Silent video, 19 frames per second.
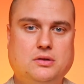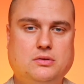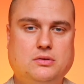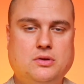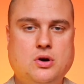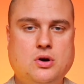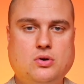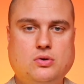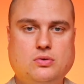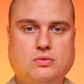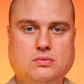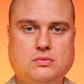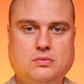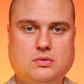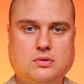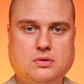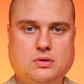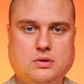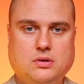No.
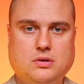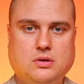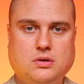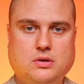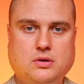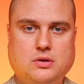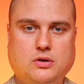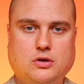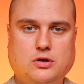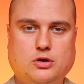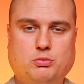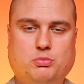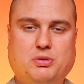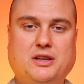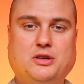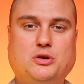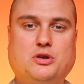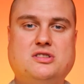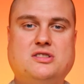You be
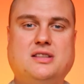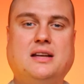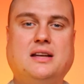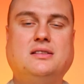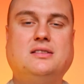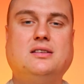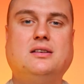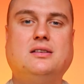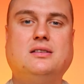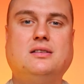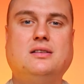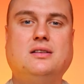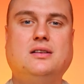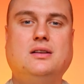in your center,